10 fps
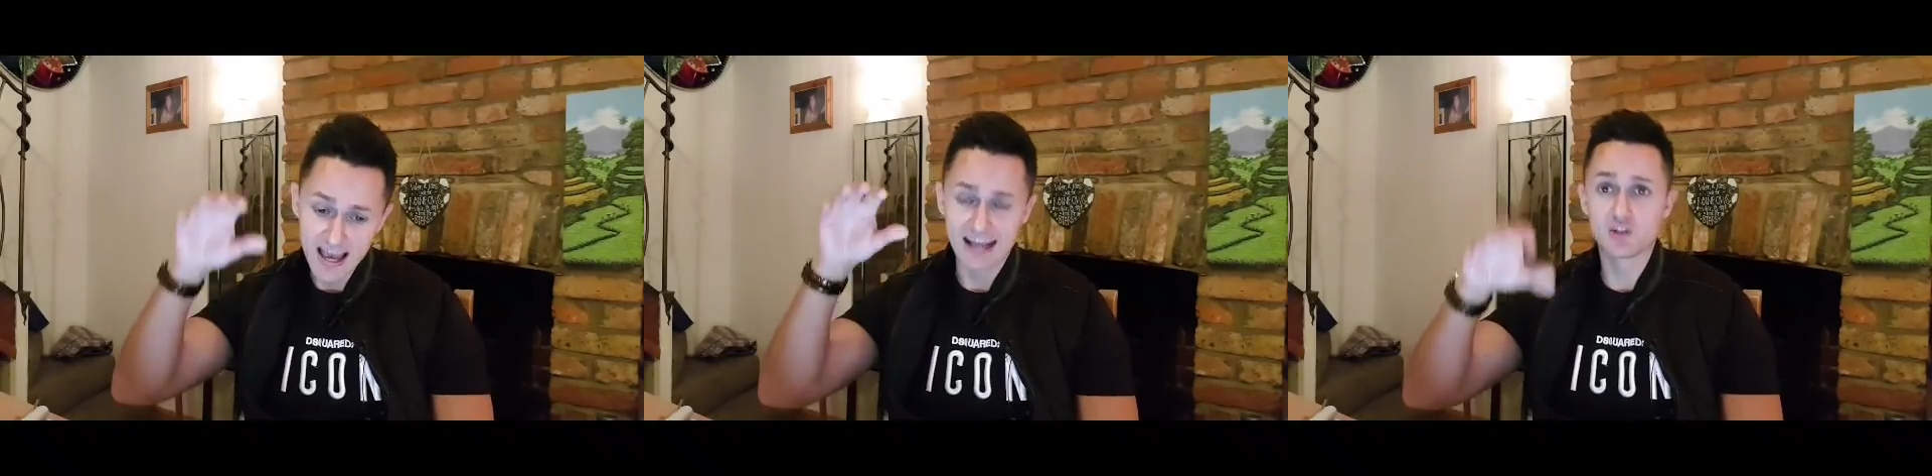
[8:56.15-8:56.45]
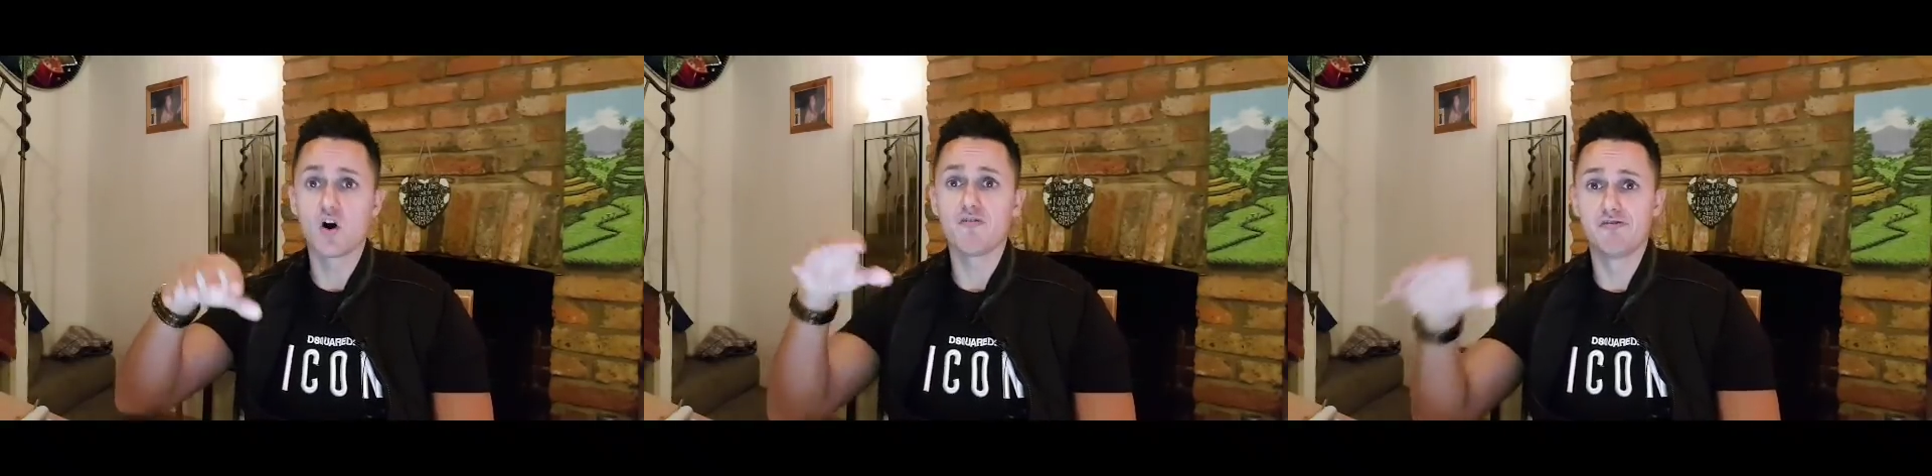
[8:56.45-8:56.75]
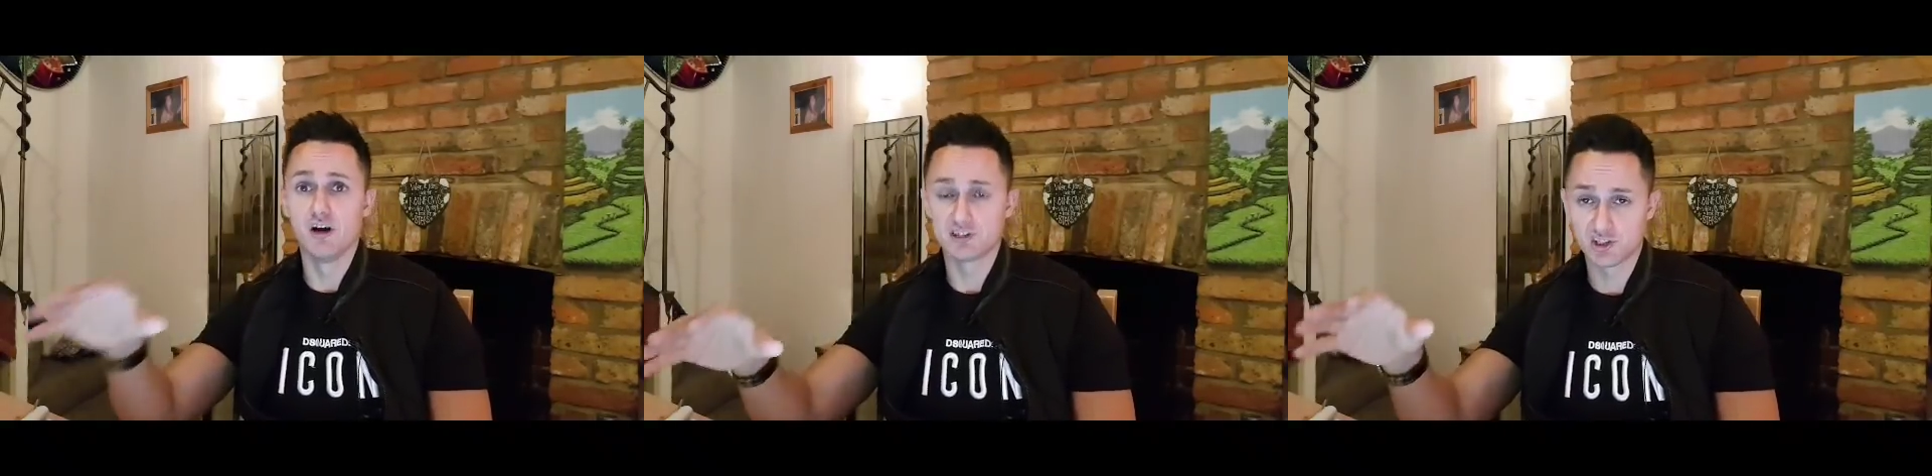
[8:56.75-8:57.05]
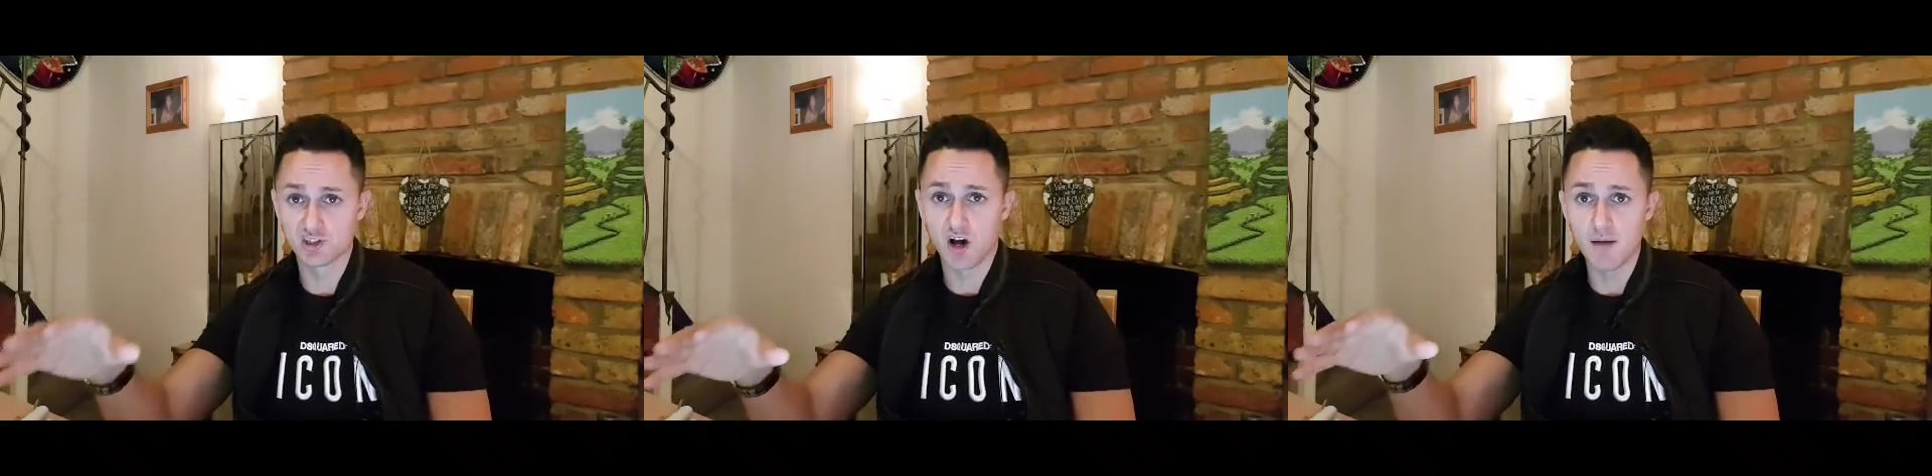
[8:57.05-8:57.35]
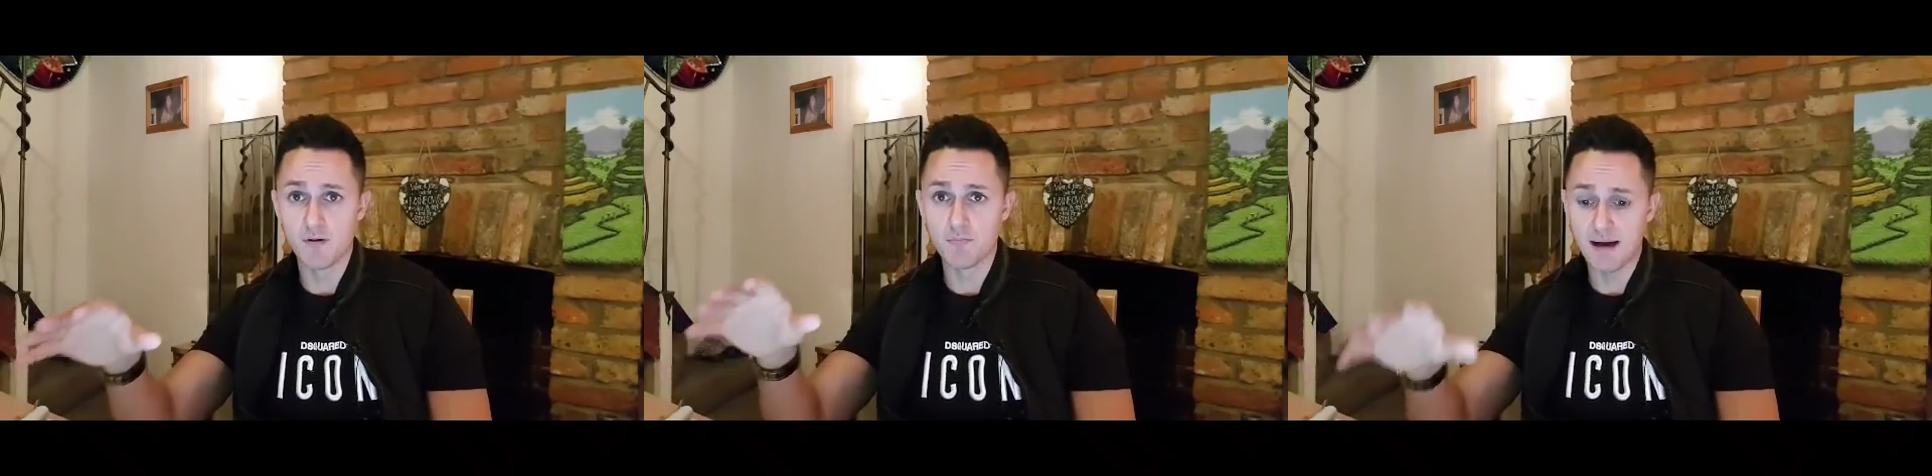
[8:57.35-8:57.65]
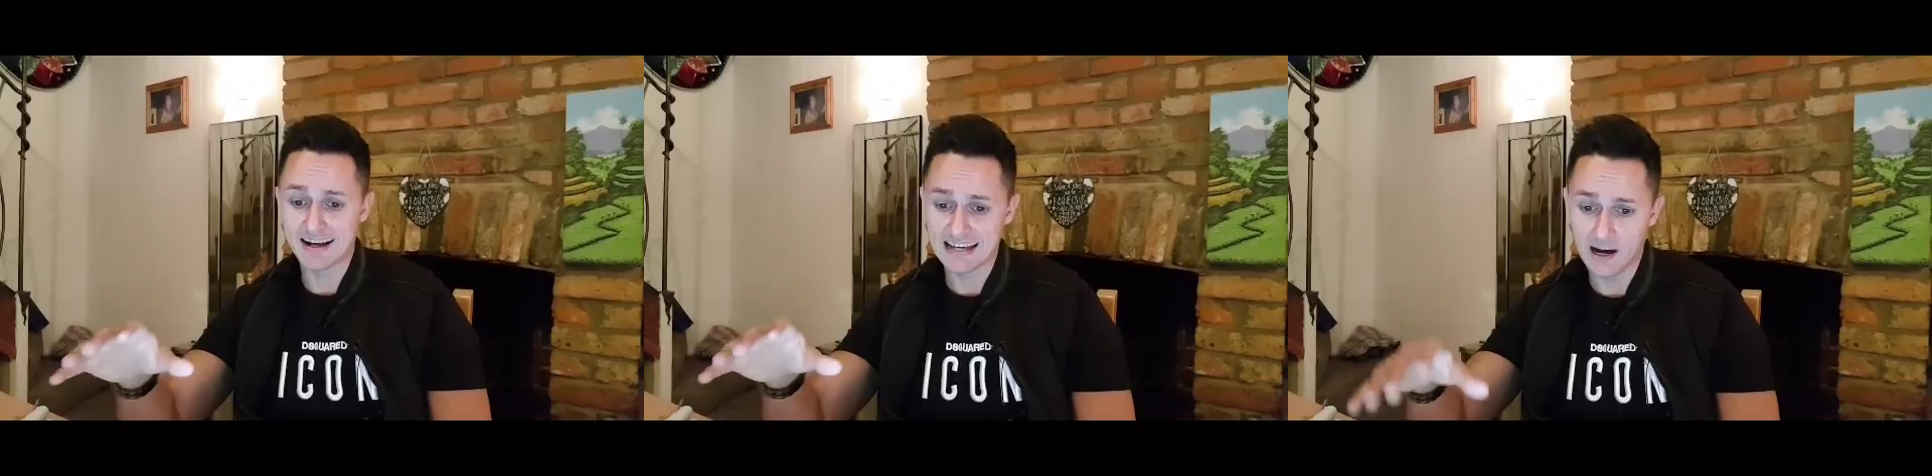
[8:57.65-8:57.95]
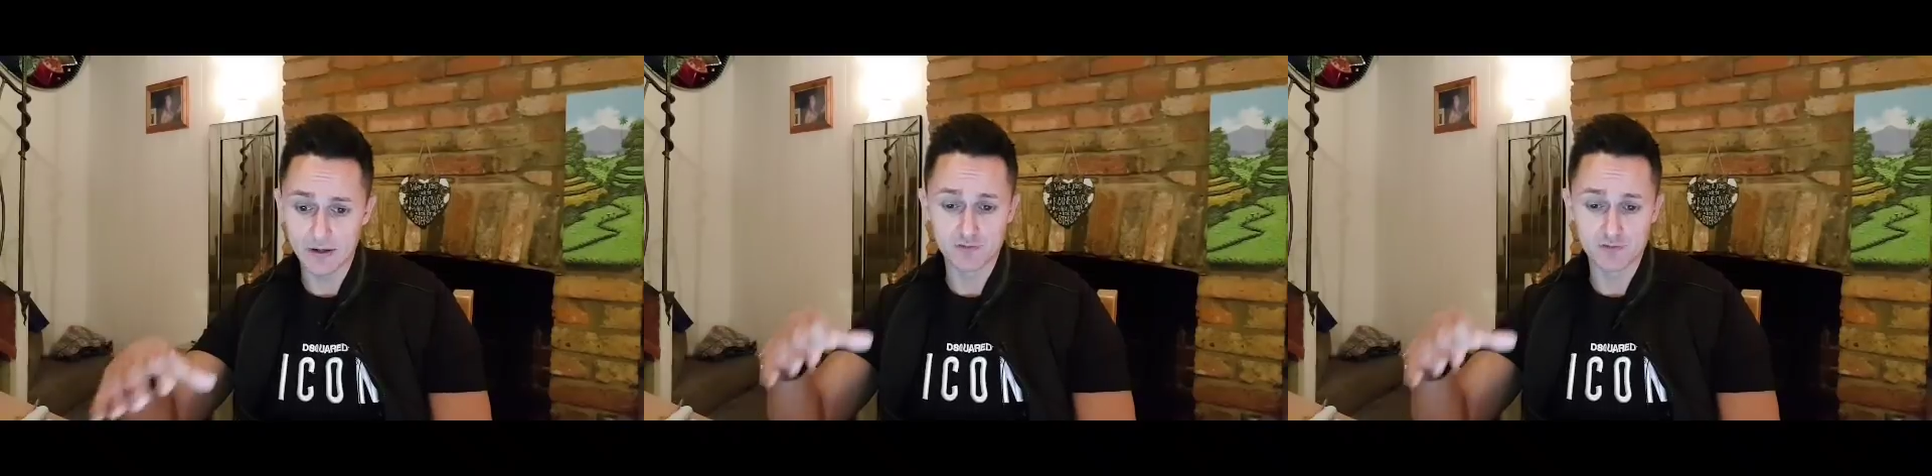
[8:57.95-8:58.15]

has got first assignment back out.